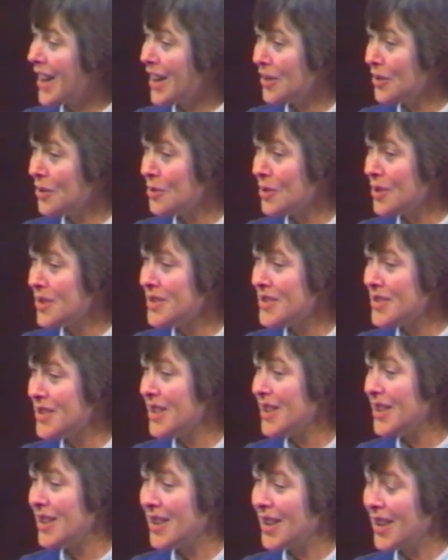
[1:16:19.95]
And you can
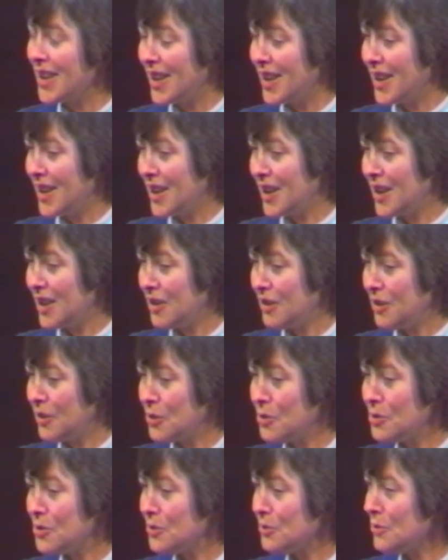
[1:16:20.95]
see uh,
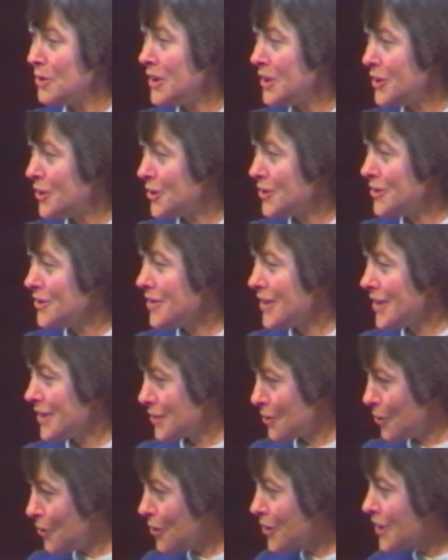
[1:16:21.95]
local regions
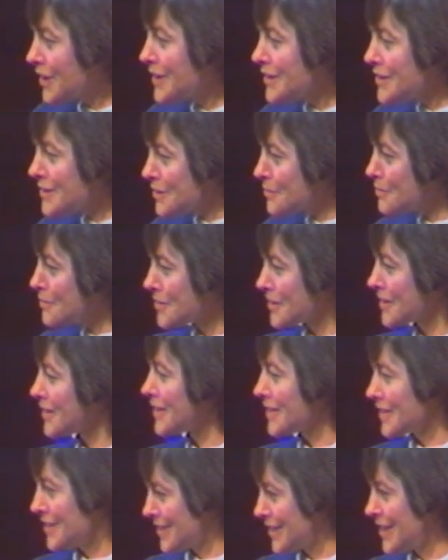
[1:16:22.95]
as organisms,
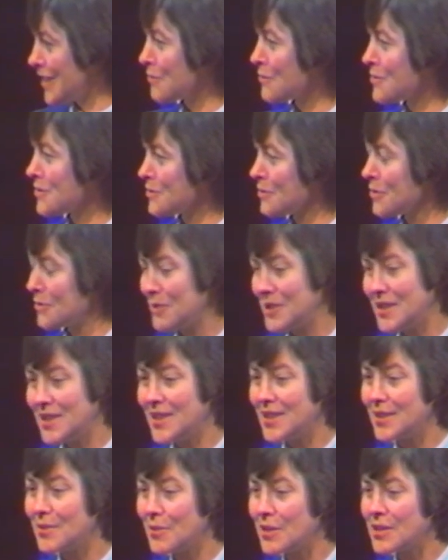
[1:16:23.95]
at least that was what we
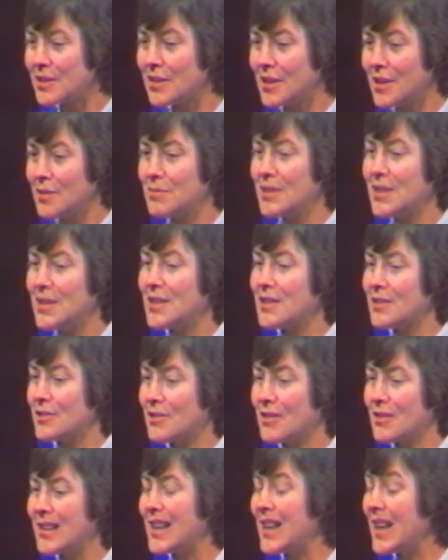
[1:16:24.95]
did at one time in
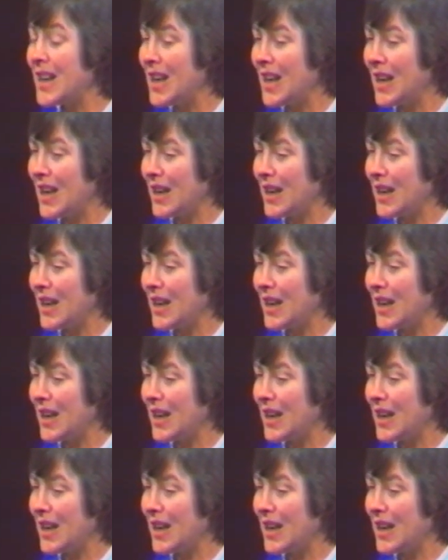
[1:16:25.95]
history,